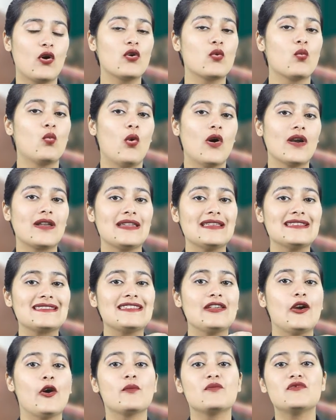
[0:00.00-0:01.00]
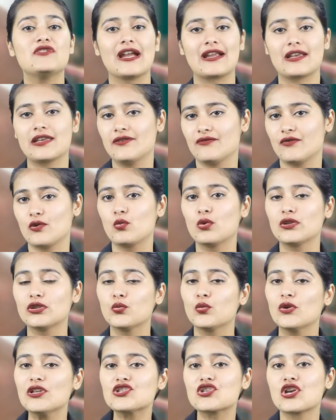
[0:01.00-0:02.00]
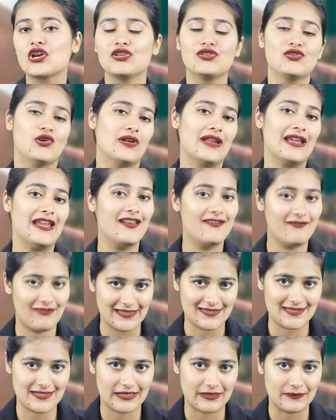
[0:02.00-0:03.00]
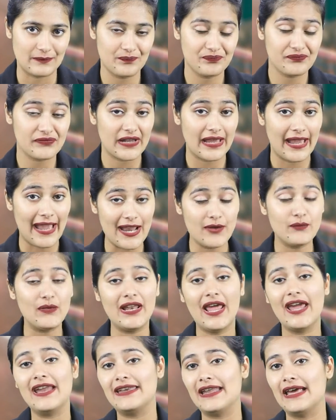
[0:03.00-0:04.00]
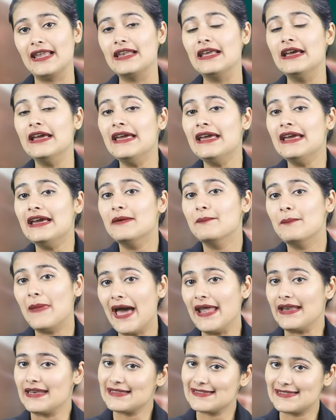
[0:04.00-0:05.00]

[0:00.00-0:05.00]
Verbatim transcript: on what is the objective with which you're investing. And when I tell Pan